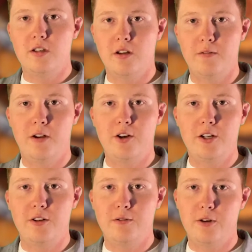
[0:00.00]
a very
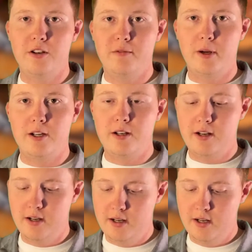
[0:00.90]
good friend of mine,
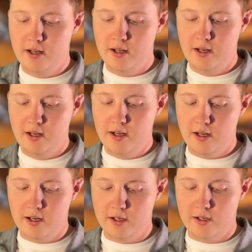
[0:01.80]

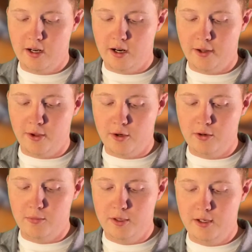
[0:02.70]
and I thought it would
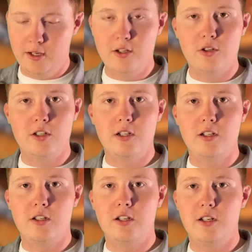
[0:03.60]
be interesting to
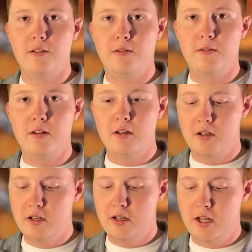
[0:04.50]
see if
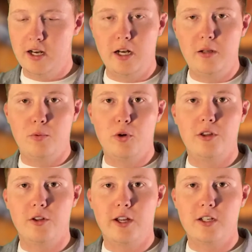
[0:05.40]
at any point in the
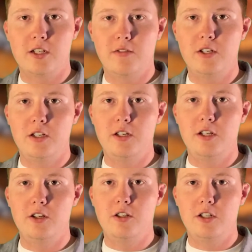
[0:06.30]
last 17
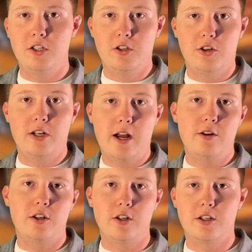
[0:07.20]
years he's learned how to
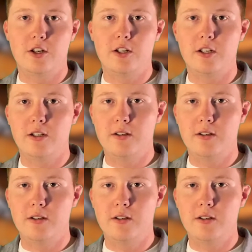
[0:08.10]
cook a turkey.